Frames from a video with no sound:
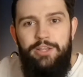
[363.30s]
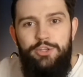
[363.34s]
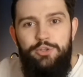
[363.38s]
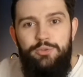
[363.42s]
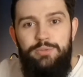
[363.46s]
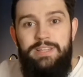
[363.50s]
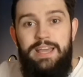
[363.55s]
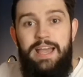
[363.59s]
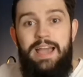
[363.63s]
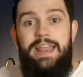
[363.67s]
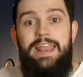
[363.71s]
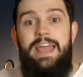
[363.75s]

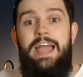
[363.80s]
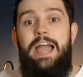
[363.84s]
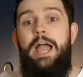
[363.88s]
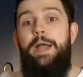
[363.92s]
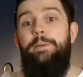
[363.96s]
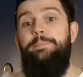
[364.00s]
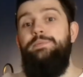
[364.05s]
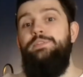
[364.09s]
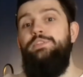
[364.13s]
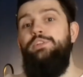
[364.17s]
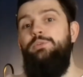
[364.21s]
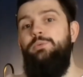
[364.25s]
you that
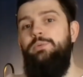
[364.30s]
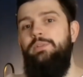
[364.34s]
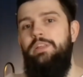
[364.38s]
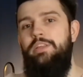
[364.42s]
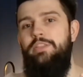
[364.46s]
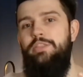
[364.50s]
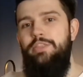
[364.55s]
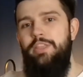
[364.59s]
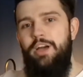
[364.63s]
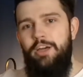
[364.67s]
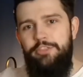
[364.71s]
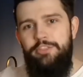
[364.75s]

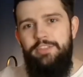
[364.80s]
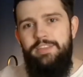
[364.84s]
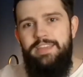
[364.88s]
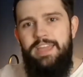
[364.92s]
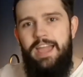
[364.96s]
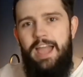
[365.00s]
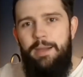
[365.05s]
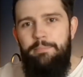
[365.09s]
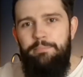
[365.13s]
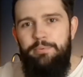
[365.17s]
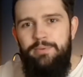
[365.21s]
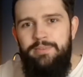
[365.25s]
absolutely nothing
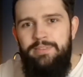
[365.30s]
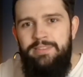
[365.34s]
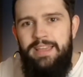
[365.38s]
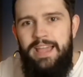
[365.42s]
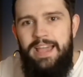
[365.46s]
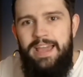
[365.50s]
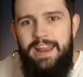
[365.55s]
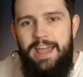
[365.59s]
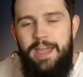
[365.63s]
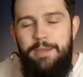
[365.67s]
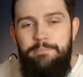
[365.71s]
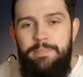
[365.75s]
happened,
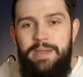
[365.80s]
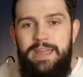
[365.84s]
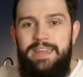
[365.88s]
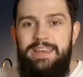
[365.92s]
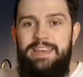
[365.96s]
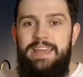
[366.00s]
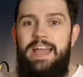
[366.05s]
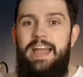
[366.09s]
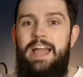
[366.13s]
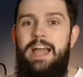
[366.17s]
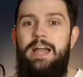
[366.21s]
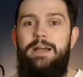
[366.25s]
and I
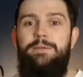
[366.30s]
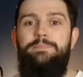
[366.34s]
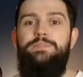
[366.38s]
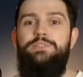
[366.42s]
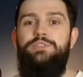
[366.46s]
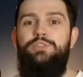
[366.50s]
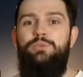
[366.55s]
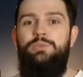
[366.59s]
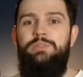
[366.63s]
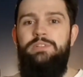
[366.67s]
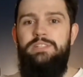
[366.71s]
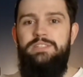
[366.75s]
made
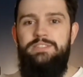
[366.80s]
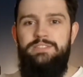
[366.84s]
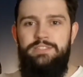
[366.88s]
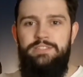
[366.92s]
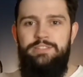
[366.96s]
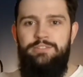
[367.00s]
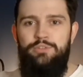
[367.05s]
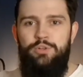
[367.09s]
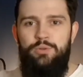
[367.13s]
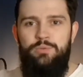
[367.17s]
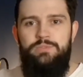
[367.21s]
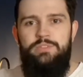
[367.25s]
absolutely
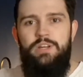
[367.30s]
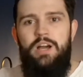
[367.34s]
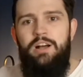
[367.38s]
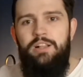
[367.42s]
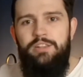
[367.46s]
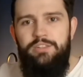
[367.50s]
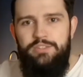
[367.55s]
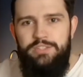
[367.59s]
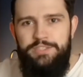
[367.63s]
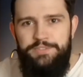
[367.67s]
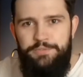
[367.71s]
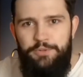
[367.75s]

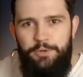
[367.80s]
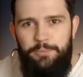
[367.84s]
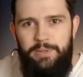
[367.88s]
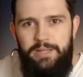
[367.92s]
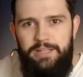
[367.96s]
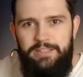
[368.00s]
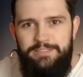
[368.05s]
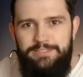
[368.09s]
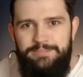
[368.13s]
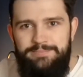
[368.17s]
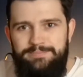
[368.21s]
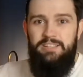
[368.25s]
$0 from
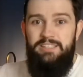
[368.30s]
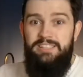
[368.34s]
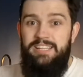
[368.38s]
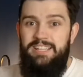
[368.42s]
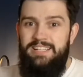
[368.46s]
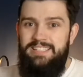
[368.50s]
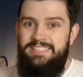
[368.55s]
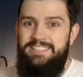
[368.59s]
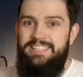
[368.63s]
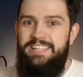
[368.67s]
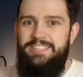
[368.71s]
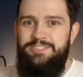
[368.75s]
it.
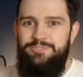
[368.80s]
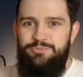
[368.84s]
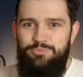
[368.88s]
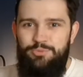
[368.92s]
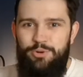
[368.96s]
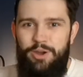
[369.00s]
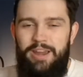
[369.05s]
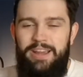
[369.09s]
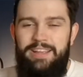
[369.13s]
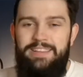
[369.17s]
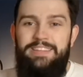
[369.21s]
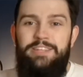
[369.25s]
Yes, that's
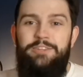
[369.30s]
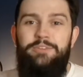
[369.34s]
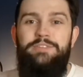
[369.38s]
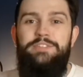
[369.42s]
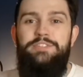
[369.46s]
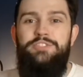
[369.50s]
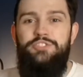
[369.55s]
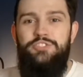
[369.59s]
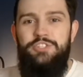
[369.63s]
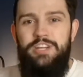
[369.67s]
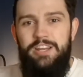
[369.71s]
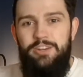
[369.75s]
right. And on
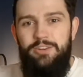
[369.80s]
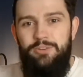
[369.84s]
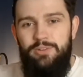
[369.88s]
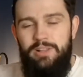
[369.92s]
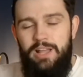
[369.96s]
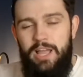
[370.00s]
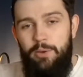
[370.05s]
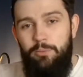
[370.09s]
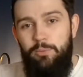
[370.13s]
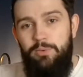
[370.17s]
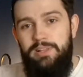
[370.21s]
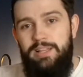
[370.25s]
this channel,
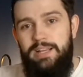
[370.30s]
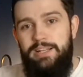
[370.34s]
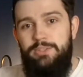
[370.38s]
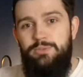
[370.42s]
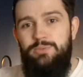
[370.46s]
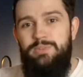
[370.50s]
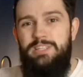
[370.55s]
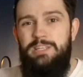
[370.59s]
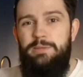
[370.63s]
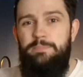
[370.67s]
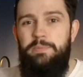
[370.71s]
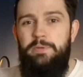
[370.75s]
I would like
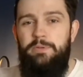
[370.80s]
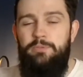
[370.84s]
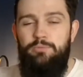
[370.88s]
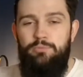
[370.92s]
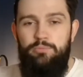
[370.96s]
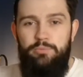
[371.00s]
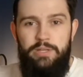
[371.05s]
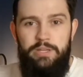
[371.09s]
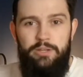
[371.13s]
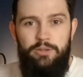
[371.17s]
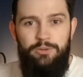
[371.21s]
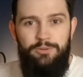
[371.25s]
to keep it
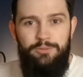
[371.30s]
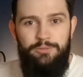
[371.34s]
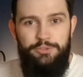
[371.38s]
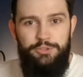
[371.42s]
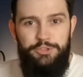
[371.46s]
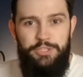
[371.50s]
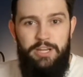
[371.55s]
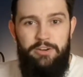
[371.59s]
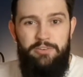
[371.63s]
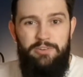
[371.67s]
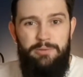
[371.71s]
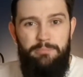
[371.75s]
real,
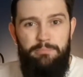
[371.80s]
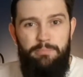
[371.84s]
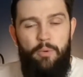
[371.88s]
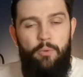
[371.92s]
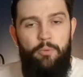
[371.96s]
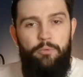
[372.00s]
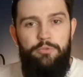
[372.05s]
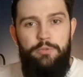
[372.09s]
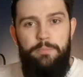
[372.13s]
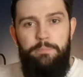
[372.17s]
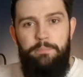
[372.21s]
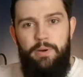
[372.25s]
sharing
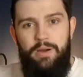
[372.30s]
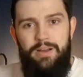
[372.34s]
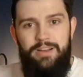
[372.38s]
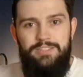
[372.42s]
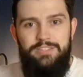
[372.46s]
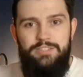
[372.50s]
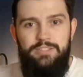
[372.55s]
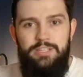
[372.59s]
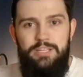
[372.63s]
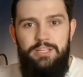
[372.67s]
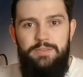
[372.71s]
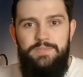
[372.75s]
both the
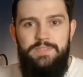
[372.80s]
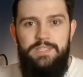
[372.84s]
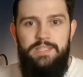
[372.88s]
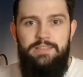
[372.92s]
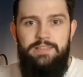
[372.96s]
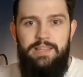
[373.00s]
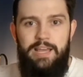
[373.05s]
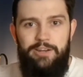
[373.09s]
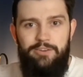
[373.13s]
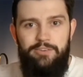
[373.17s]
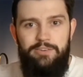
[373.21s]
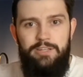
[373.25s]
positives
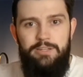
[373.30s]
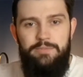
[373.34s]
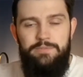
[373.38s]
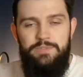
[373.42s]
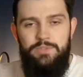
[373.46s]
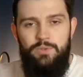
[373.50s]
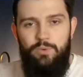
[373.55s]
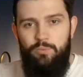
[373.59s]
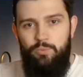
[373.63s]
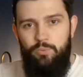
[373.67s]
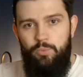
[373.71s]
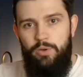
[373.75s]
and
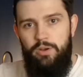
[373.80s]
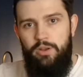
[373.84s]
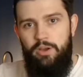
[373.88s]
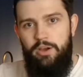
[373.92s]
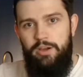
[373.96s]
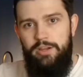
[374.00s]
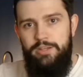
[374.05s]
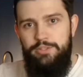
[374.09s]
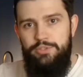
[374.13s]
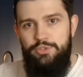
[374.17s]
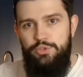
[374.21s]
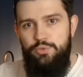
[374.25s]
negatives of what
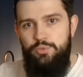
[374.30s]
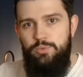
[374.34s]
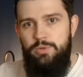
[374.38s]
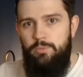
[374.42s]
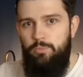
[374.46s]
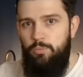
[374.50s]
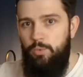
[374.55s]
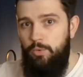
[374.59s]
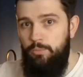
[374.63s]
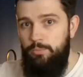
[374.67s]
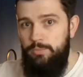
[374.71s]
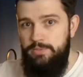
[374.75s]
I do
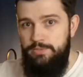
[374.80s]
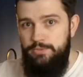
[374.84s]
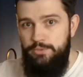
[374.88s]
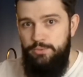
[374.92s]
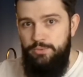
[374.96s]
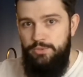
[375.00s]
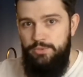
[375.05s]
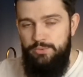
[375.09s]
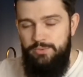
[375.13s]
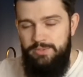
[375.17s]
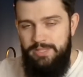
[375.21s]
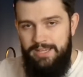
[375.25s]
and what we
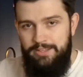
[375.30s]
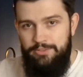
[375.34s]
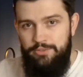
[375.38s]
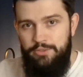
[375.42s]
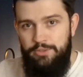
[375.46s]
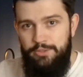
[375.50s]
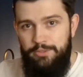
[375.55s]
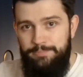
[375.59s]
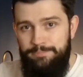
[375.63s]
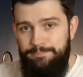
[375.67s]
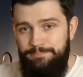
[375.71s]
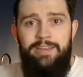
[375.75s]
do
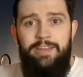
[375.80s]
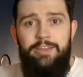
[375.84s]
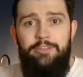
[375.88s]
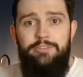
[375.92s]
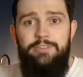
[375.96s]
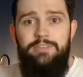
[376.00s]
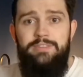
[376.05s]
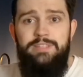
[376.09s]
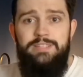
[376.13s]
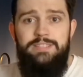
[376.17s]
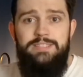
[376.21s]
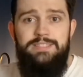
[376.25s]
together. And I
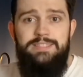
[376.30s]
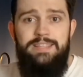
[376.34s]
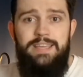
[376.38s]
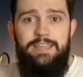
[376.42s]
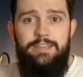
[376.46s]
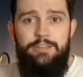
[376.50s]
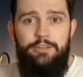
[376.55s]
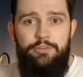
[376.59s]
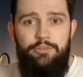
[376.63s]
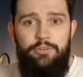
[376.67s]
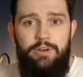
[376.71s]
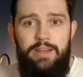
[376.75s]
think this is
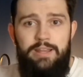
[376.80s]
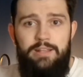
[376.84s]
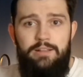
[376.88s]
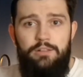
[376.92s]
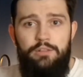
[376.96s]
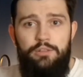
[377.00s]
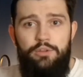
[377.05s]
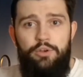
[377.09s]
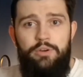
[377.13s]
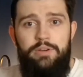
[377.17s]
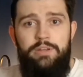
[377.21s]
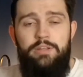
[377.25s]
a great
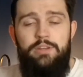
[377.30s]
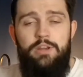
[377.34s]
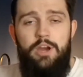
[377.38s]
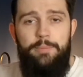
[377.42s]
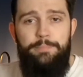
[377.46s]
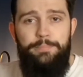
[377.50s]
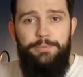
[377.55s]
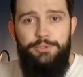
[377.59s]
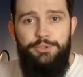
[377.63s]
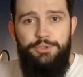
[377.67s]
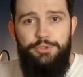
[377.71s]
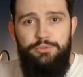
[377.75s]
learning
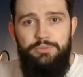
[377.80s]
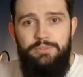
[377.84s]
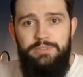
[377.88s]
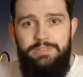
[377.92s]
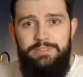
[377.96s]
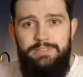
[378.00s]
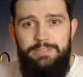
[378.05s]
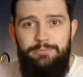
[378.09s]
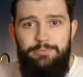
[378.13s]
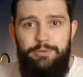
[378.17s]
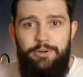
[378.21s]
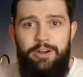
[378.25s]

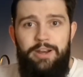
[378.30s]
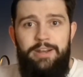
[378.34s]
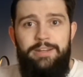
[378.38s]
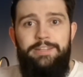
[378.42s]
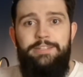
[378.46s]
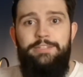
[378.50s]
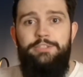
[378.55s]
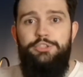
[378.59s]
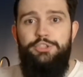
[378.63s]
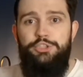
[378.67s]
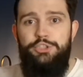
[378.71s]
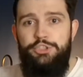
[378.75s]
opportunity where I
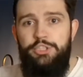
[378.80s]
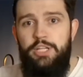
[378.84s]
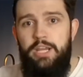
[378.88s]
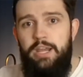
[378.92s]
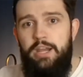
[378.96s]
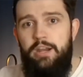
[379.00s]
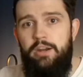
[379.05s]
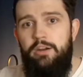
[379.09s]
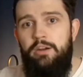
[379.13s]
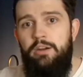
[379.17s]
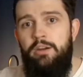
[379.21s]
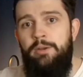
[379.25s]
can
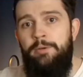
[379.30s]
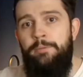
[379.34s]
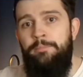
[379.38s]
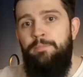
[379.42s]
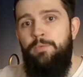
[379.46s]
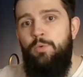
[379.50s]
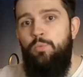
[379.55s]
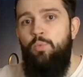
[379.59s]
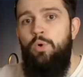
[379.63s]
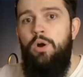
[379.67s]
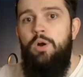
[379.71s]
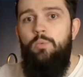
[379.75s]
share
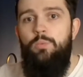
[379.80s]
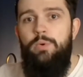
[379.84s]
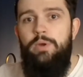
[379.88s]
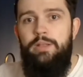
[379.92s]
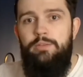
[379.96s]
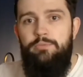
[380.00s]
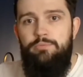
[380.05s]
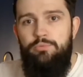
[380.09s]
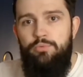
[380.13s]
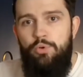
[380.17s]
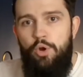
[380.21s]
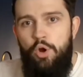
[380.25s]
what
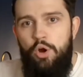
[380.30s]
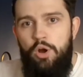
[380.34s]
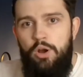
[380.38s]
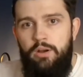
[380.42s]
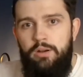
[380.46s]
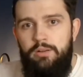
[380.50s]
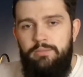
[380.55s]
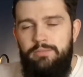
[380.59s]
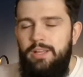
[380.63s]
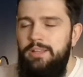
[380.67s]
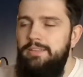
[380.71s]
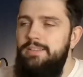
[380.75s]
went
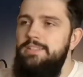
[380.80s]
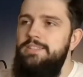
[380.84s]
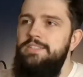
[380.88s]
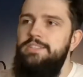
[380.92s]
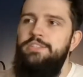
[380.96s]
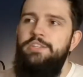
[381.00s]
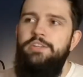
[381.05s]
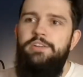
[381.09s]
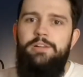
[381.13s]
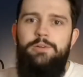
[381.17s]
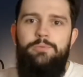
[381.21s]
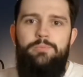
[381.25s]
wrong, not
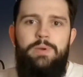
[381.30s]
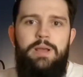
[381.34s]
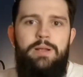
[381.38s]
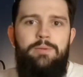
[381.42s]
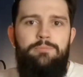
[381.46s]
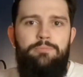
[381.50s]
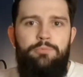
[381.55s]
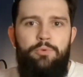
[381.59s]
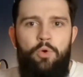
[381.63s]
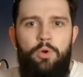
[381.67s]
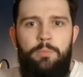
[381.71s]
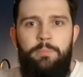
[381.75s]
necessarily
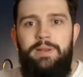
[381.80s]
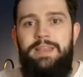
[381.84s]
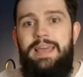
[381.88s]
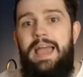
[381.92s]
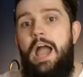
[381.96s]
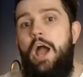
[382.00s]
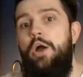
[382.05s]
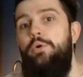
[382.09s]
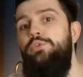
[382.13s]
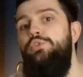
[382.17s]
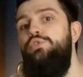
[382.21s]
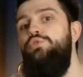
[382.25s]
went wrong, but
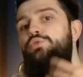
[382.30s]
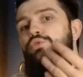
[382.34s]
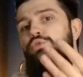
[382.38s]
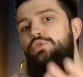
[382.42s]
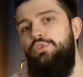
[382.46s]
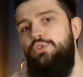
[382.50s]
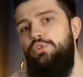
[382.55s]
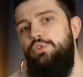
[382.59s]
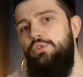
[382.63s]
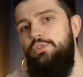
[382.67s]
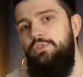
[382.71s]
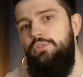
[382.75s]
how you
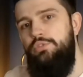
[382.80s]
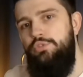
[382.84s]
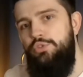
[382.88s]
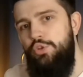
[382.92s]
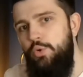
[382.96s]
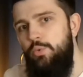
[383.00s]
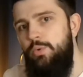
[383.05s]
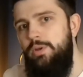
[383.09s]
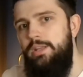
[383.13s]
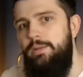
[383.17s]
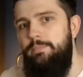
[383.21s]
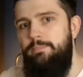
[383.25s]
could
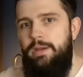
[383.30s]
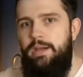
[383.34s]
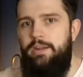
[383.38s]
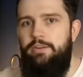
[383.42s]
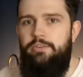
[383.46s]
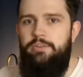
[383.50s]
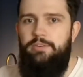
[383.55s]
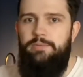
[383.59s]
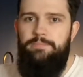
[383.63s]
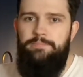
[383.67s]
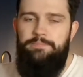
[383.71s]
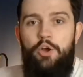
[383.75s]
do it
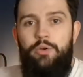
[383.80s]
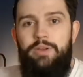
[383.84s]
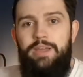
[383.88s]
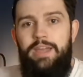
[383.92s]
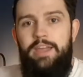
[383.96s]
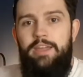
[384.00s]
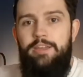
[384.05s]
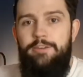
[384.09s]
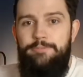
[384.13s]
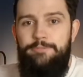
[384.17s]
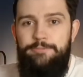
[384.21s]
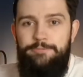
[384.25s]
better.
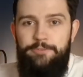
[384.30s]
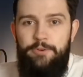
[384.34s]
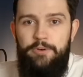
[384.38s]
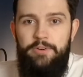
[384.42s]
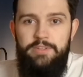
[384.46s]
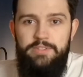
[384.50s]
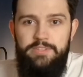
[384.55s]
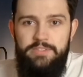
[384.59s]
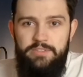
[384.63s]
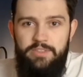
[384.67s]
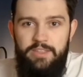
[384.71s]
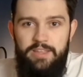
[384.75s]
Okay,
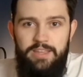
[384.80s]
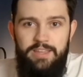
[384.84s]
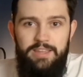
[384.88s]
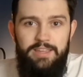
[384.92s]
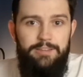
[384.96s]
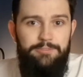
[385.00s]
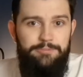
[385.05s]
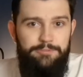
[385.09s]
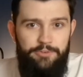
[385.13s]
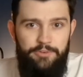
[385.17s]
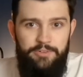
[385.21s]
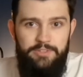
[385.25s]
first thing
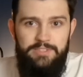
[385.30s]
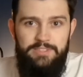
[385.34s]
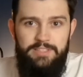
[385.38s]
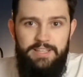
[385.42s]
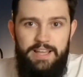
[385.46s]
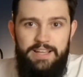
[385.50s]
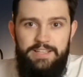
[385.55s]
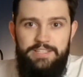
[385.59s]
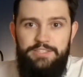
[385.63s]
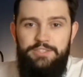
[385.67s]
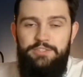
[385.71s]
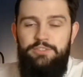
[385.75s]
and first
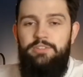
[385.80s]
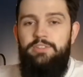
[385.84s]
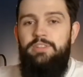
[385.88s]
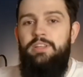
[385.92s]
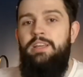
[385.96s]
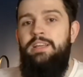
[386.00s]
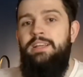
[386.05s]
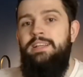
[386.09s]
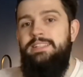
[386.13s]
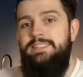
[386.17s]
lesson.